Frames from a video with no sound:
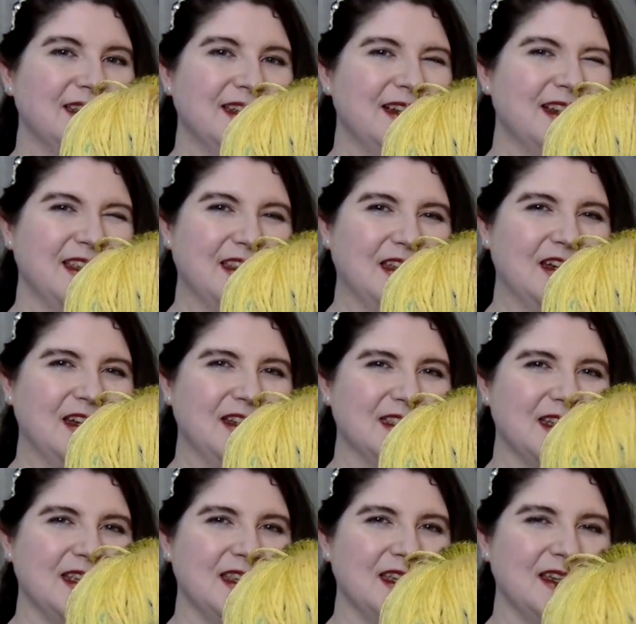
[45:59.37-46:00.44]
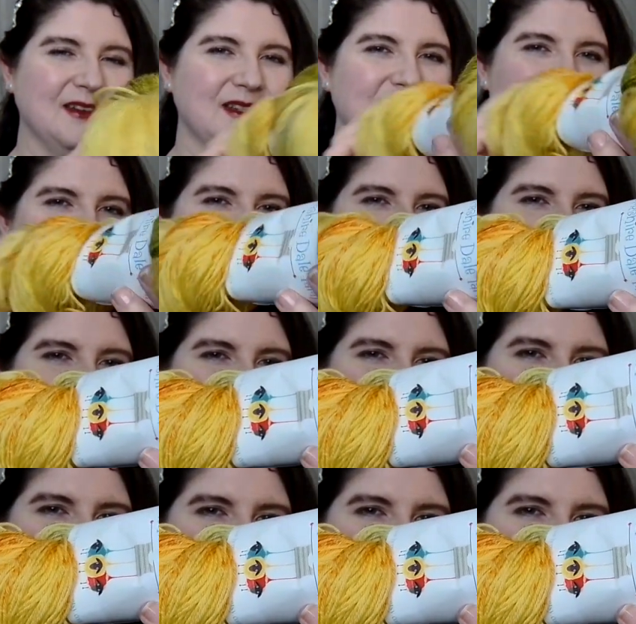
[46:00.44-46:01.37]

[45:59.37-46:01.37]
Look at the colours on that though, isn't it beautiful?